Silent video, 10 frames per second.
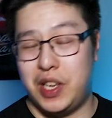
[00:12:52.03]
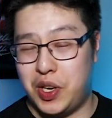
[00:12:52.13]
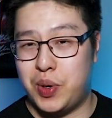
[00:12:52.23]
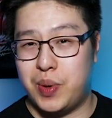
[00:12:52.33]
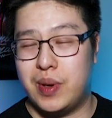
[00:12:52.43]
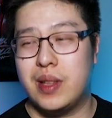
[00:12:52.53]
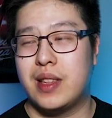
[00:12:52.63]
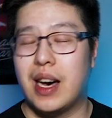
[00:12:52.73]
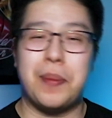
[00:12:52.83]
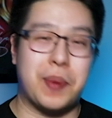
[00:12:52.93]
new,
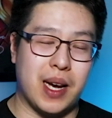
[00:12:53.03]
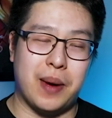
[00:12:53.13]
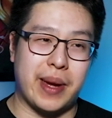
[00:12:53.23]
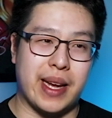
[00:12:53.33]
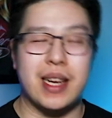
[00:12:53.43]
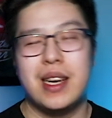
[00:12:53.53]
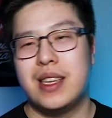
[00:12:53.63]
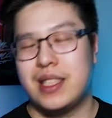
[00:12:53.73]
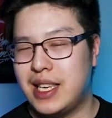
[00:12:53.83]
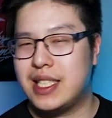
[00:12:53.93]
the upcoming
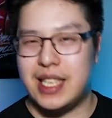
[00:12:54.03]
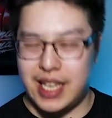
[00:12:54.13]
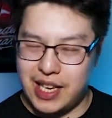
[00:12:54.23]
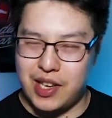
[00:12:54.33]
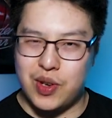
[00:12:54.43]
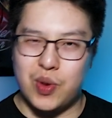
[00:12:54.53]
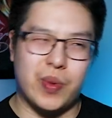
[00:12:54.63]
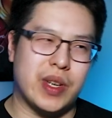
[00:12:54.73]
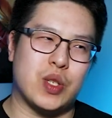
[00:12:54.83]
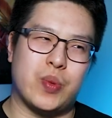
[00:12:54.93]
D C E U,
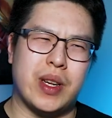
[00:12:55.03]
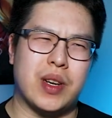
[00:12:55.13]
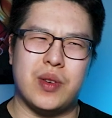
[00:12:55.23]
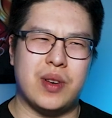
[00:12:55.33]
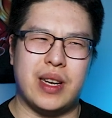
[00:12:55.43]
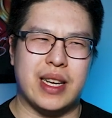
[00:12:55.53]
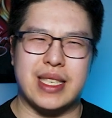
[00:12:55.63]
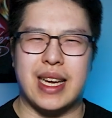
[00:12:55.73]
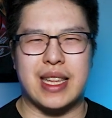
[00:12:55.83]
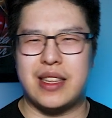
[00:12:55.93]
which we don't
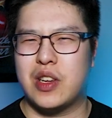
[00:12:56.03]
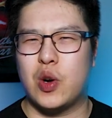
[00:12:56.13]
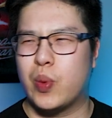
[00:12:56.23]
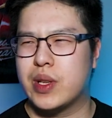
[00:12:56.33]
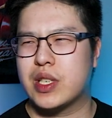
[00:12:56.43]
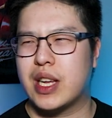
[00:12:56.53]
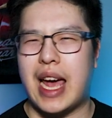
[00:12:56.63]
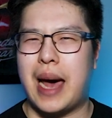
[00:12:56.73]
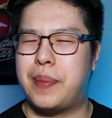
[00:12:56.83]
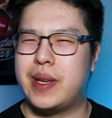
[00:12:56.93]
exactly know what's gonna
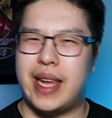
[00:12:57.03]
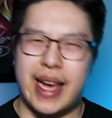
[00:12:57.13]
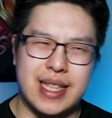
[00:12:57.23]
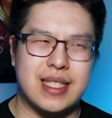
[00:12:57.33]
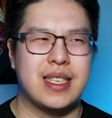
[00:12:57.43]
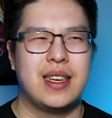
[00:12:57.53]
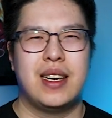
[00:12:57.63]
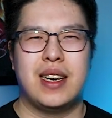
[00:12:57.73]
happen yet.